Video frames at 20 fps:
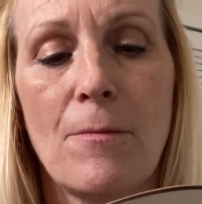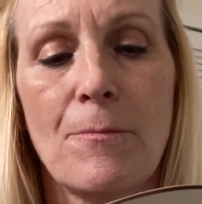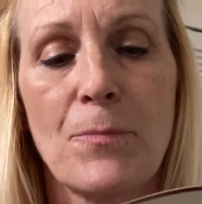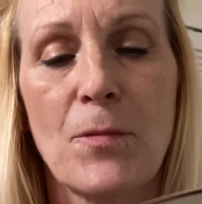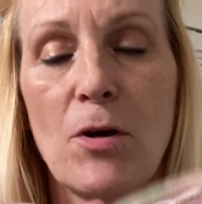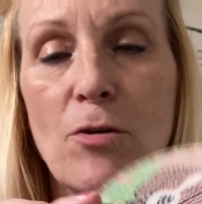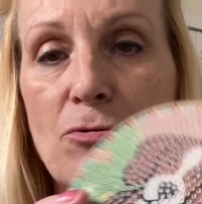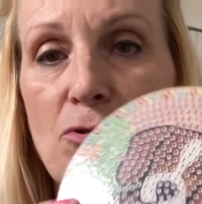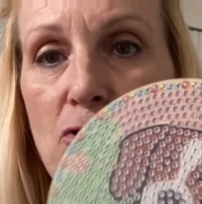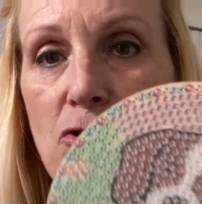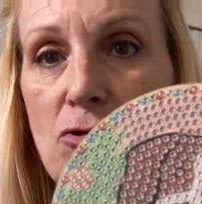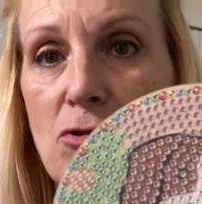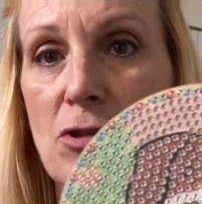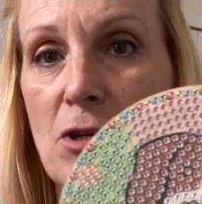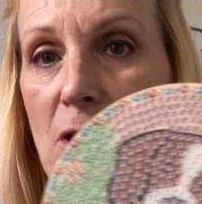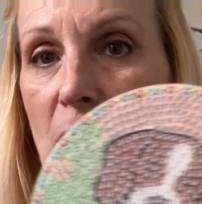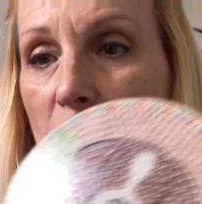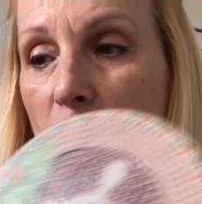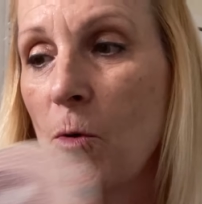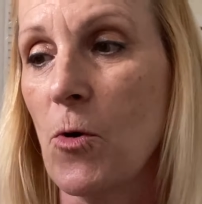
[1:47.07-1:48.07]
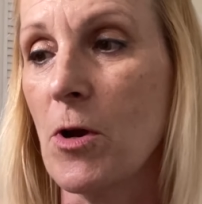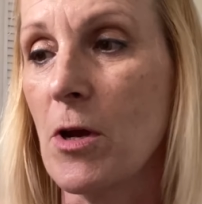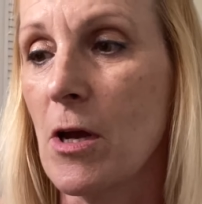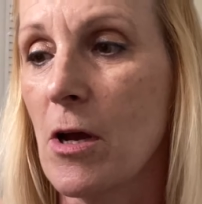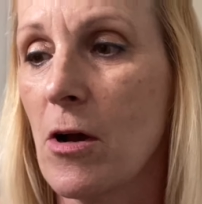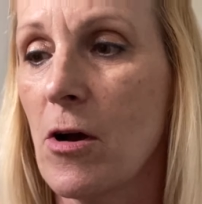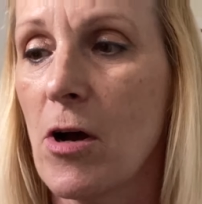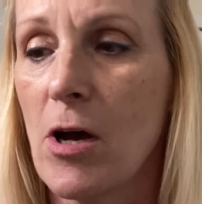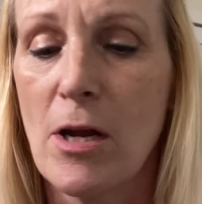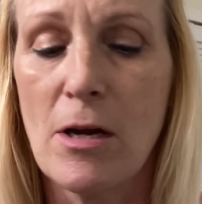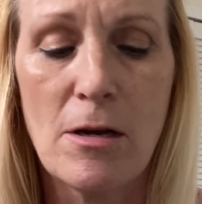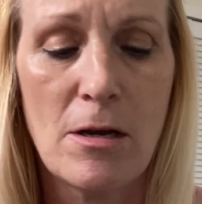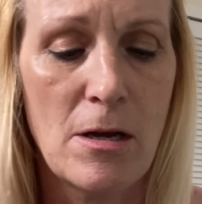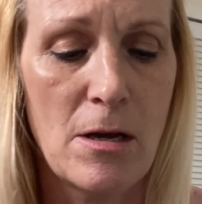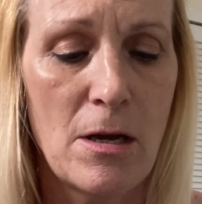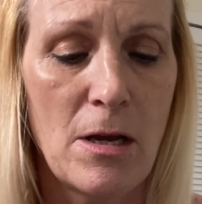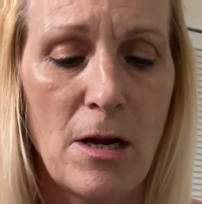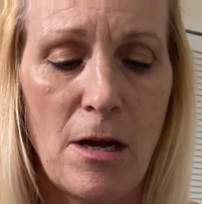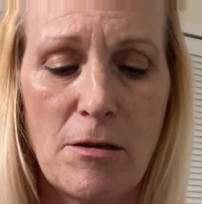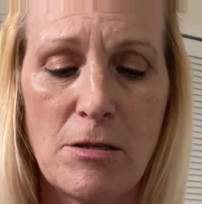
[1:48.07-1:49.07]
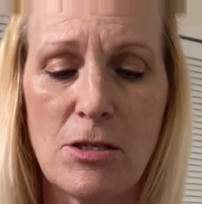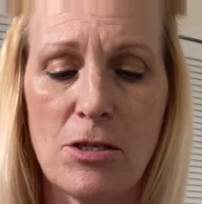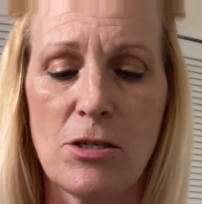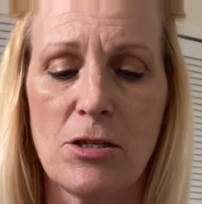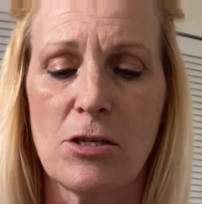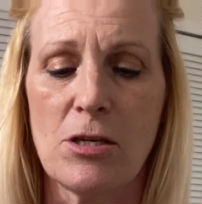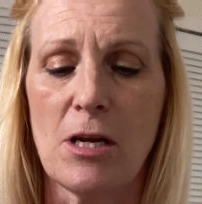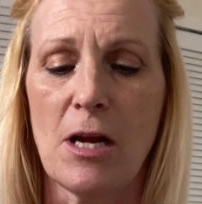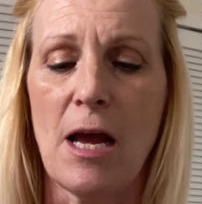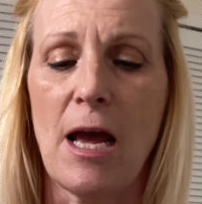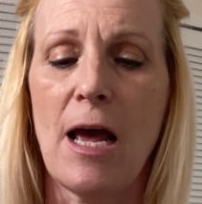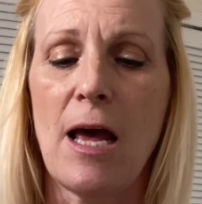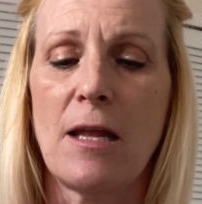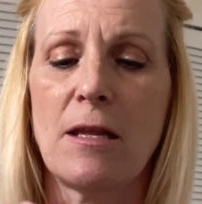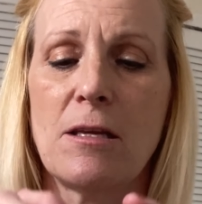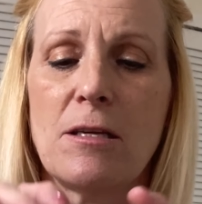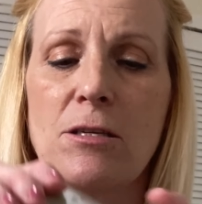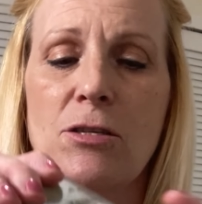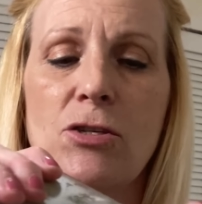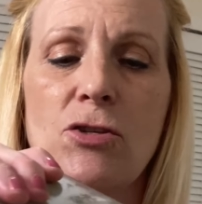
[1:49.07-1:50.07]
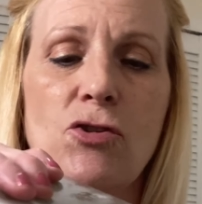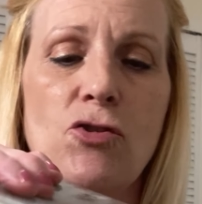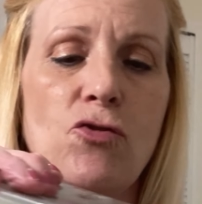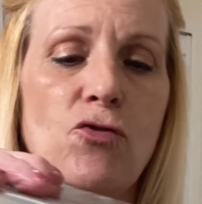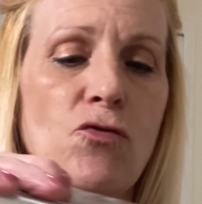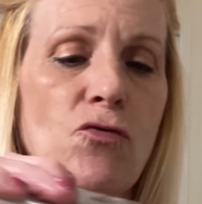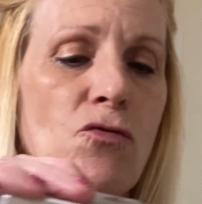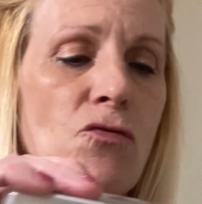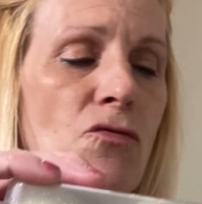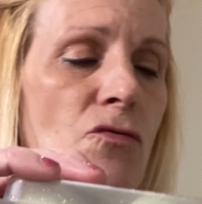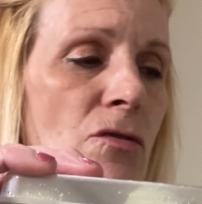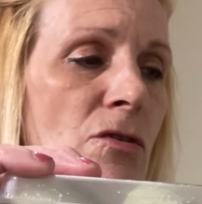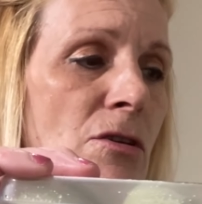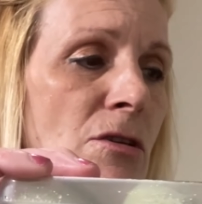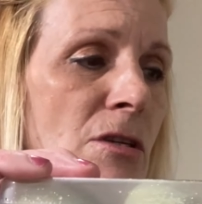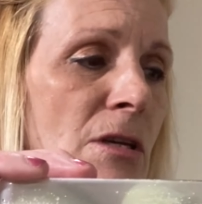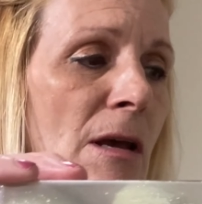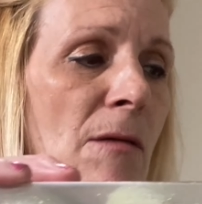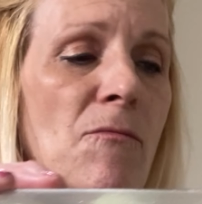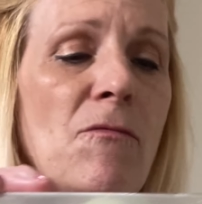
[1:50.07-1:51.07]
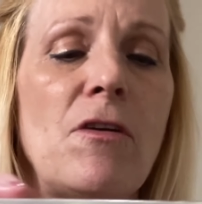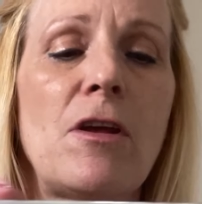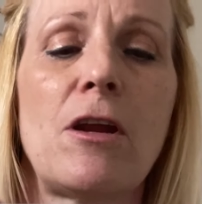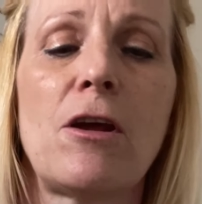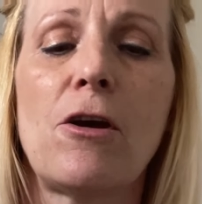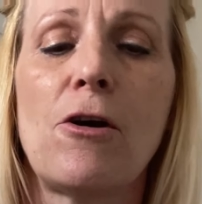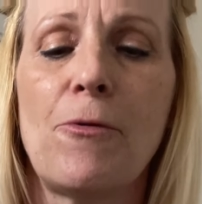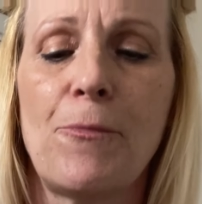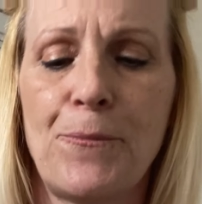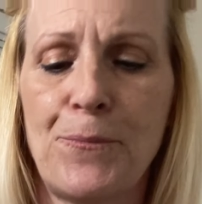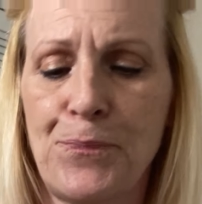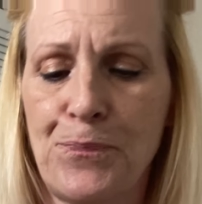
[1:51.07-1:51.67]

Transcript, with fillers: coasters that I'm working on, and I was just going to add this to the same thing.